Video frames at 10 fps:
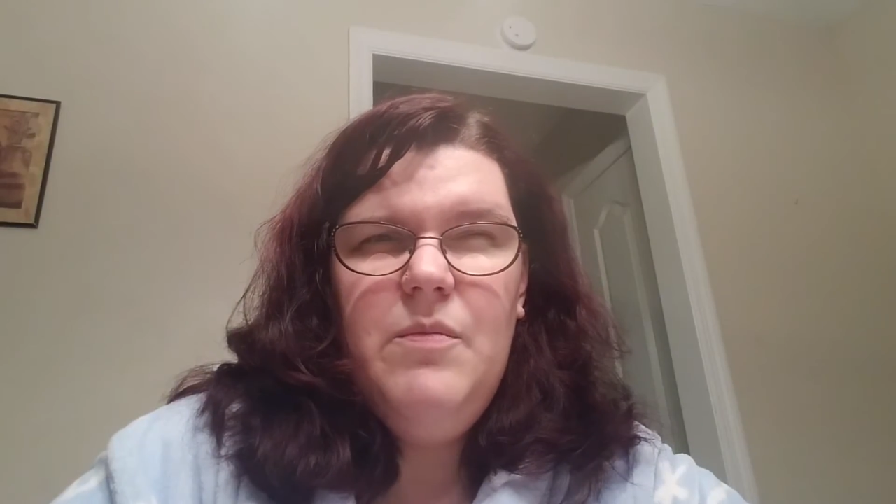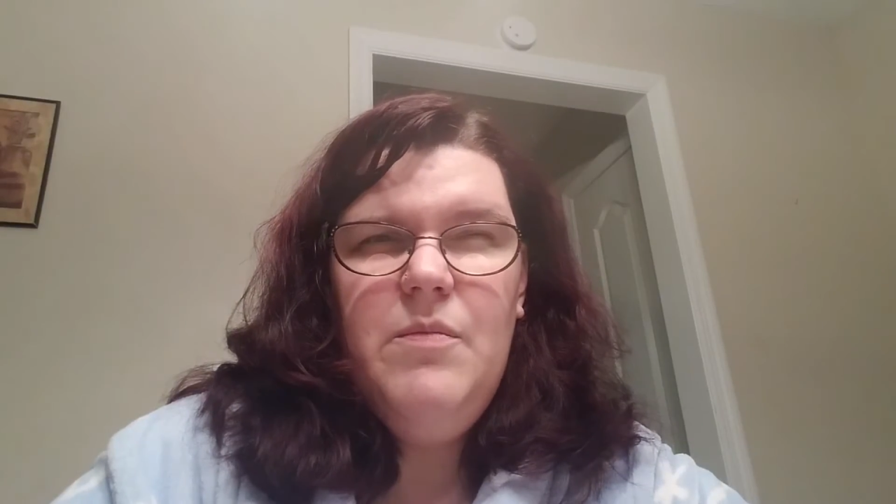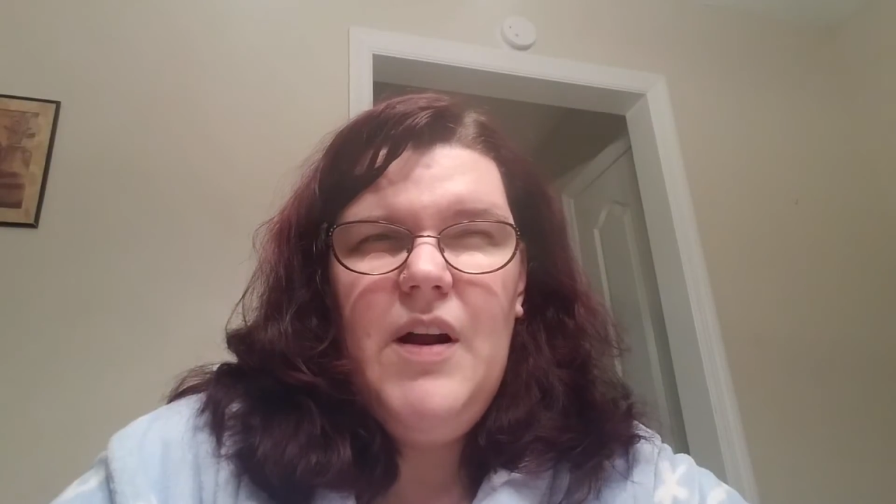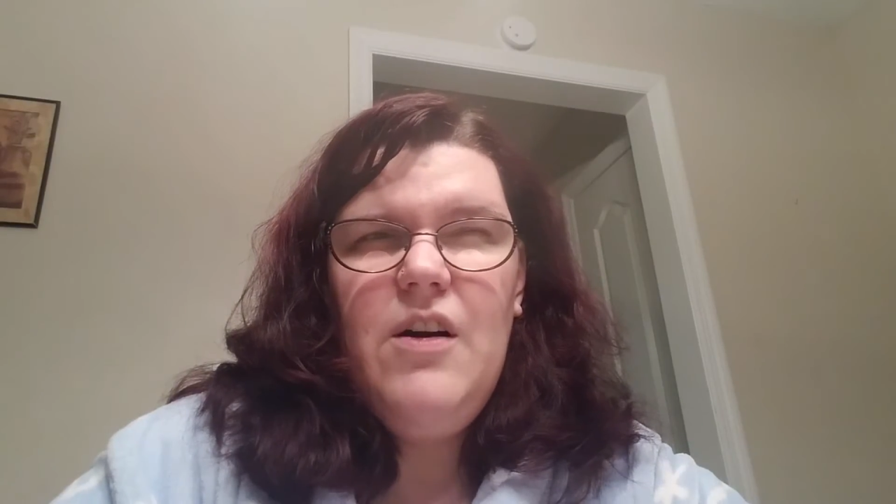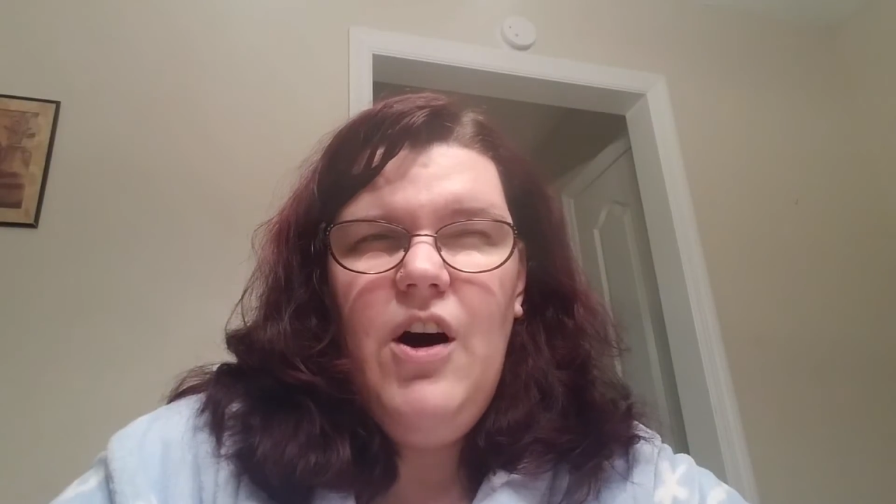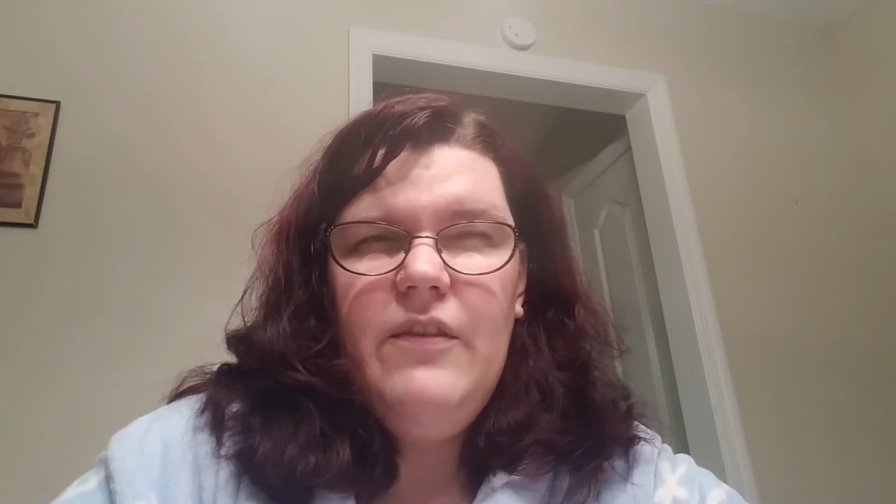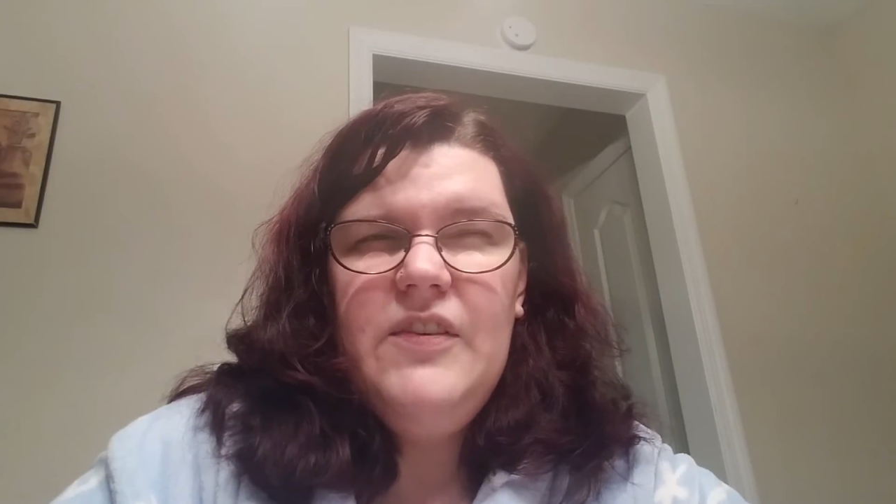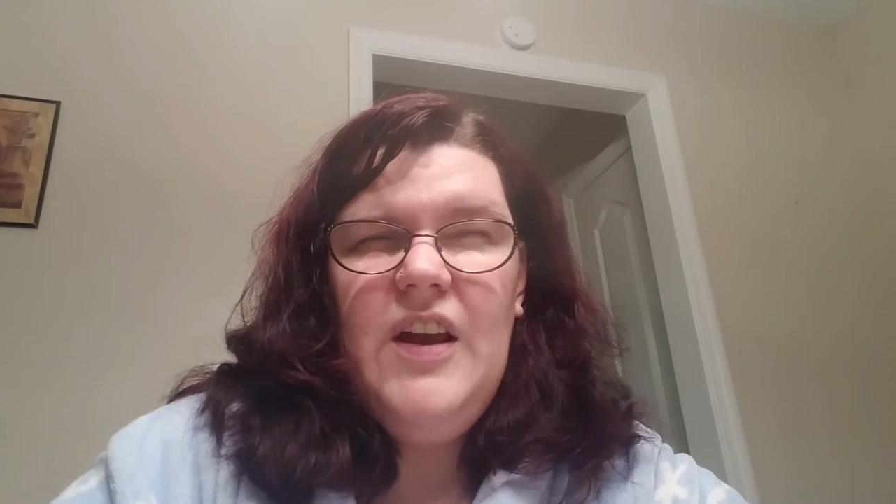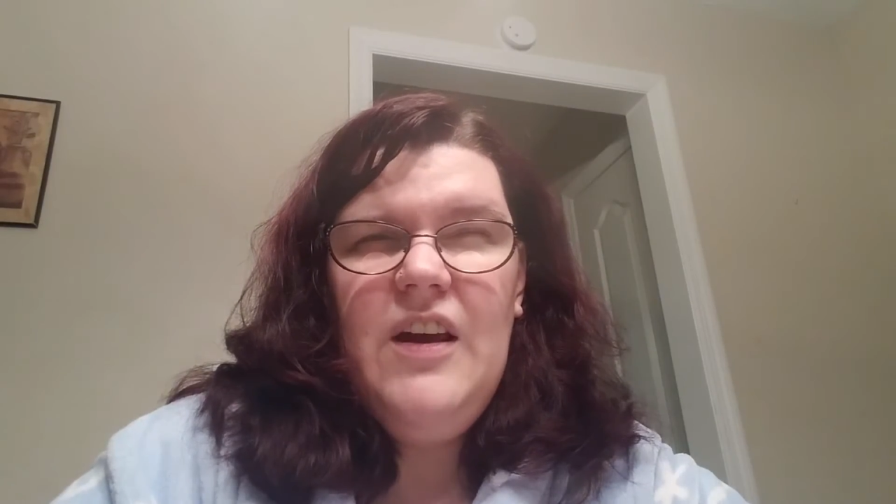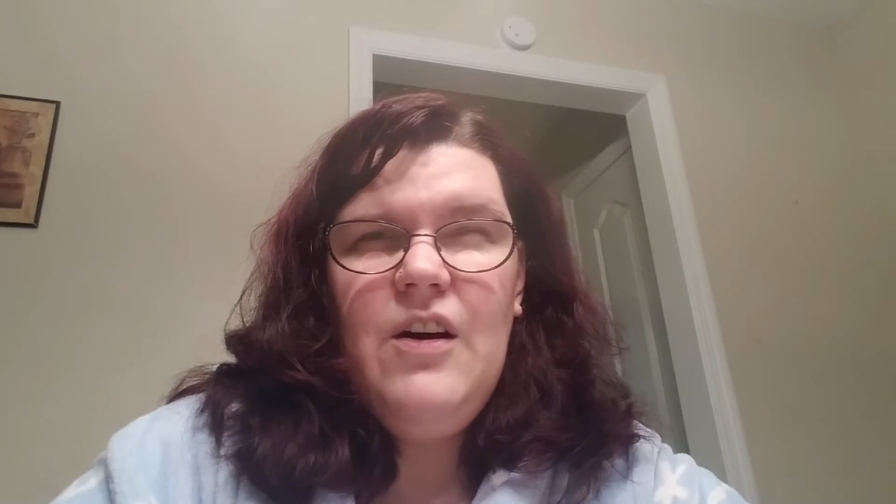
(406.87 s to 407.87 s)
better off
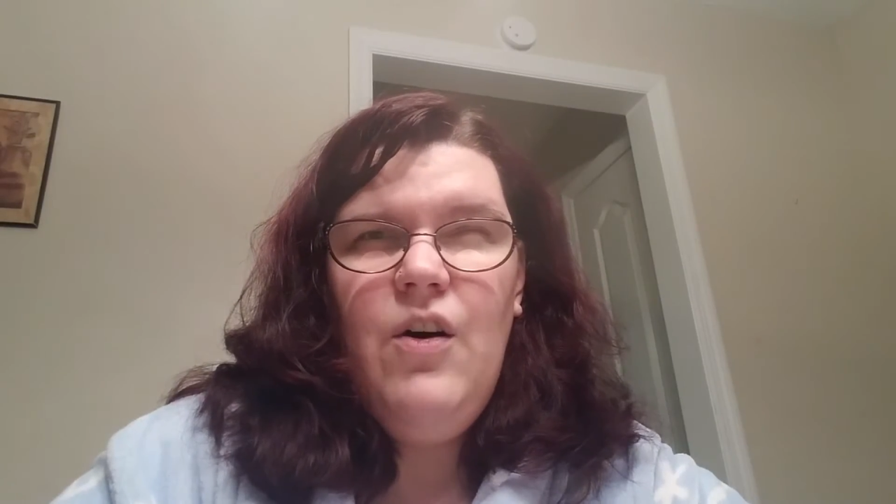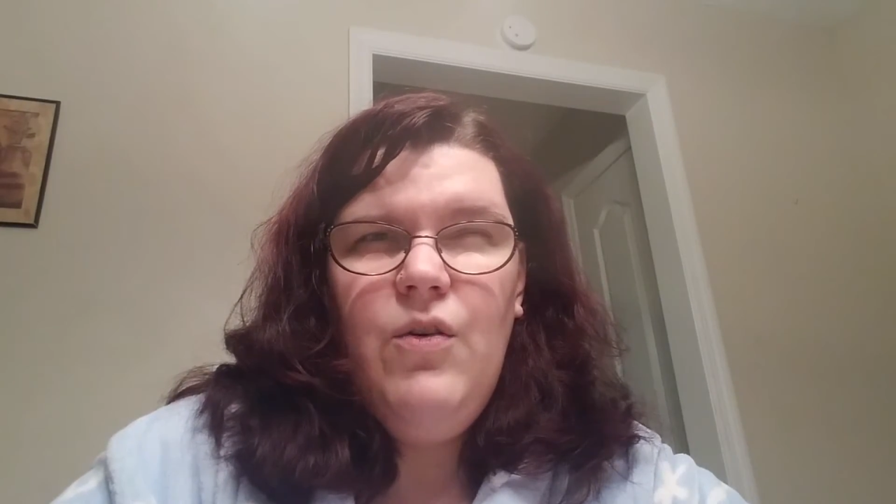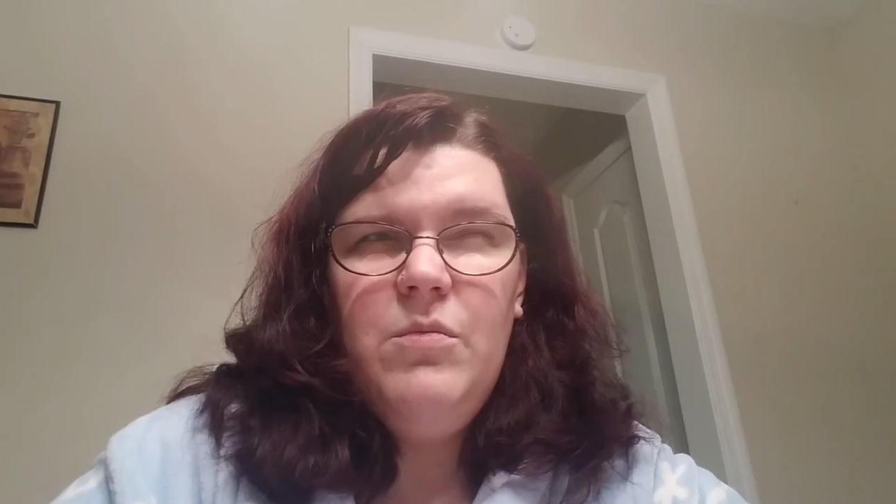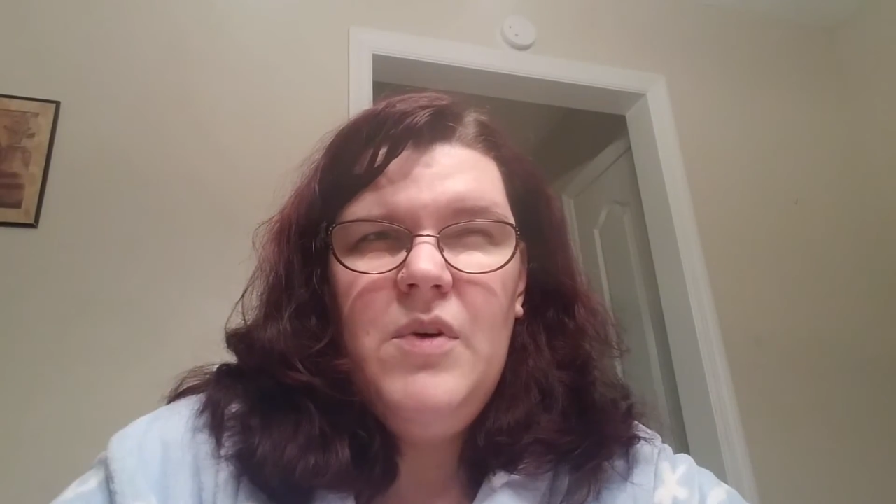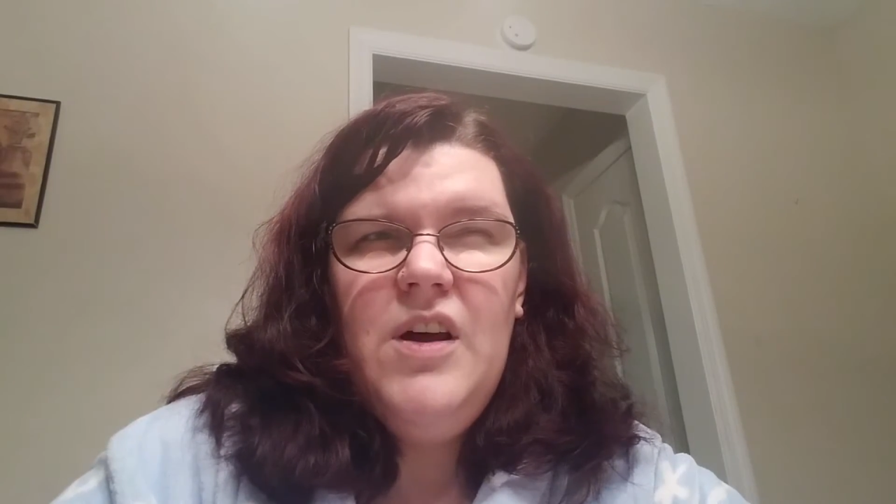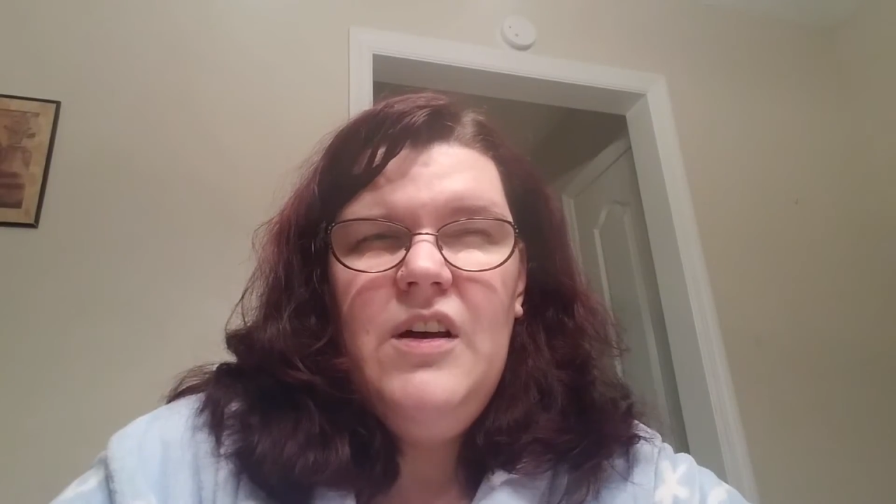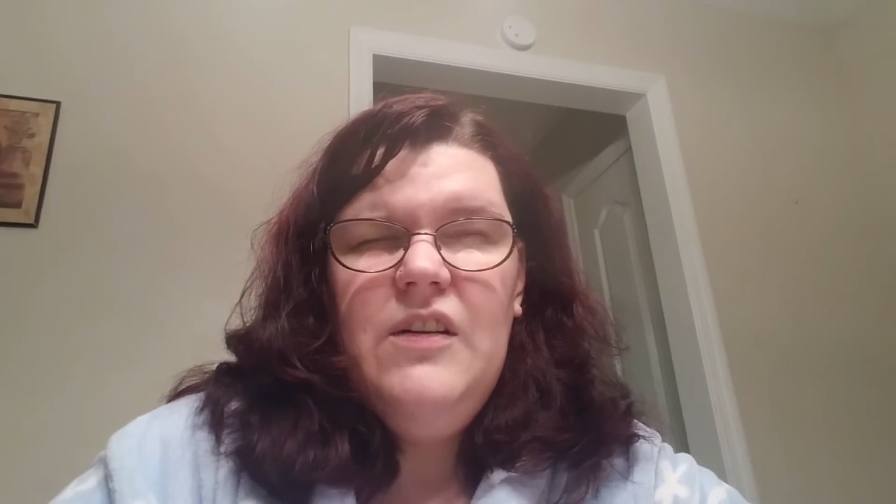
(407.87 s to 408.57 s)
staying home